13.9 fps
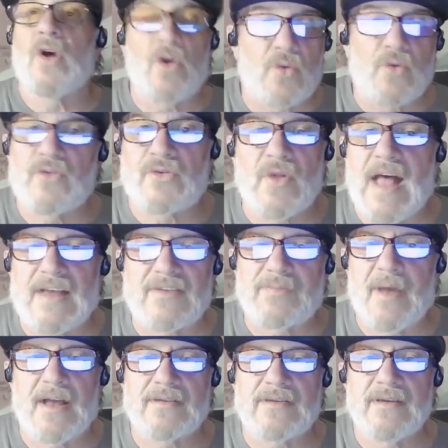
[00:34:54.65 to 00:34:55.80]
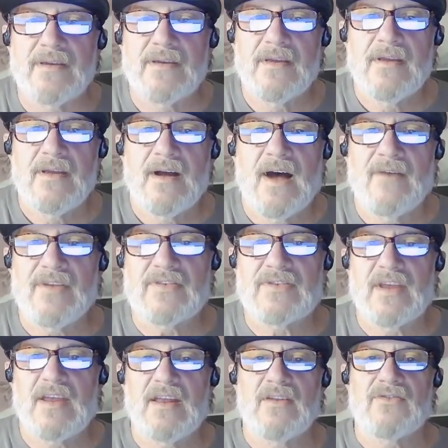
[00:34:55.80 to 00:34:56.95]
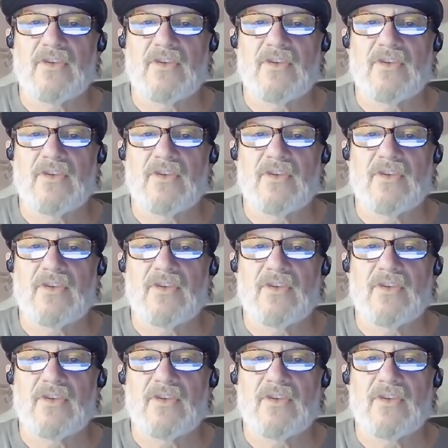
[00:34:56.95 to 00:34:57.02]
a crucial aspect of the scene.